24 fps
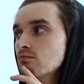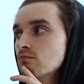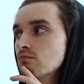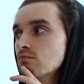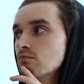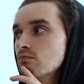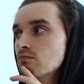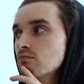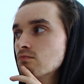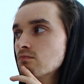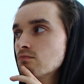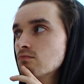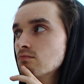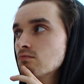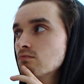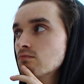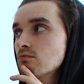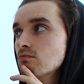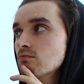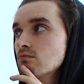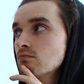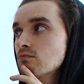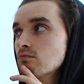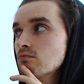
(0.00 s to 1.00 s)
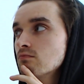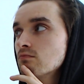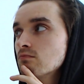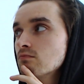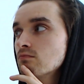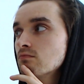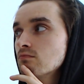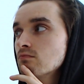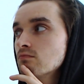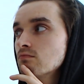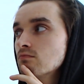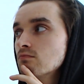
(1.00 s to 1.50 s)

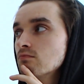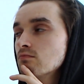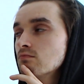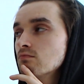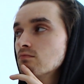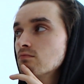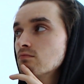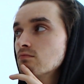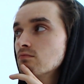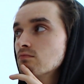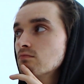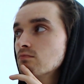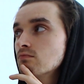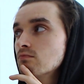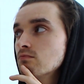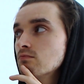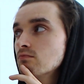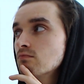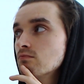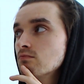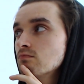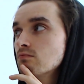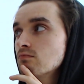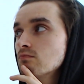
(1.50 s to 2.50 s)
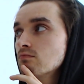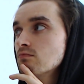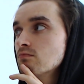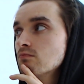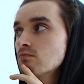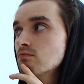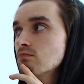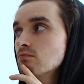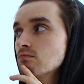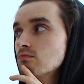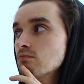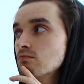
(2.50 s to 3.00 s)

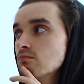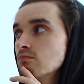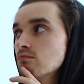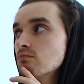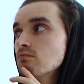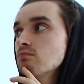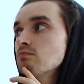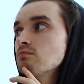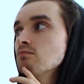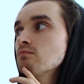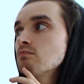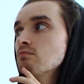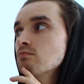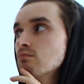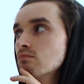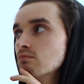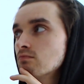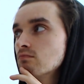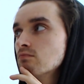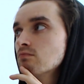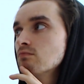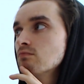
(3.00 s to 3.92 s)
No words are spoken by the person on screen.